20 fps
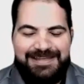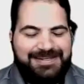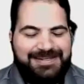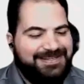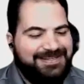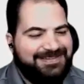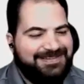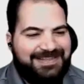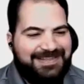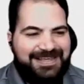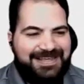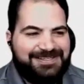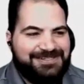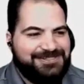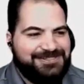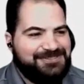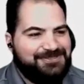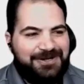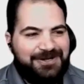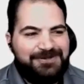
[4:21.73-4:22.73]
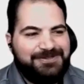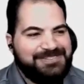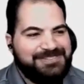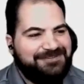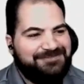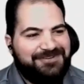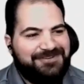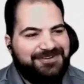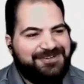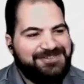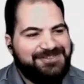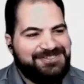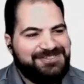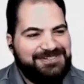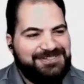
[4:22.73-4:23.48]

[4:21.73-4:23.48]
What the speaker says: Any struggles at first,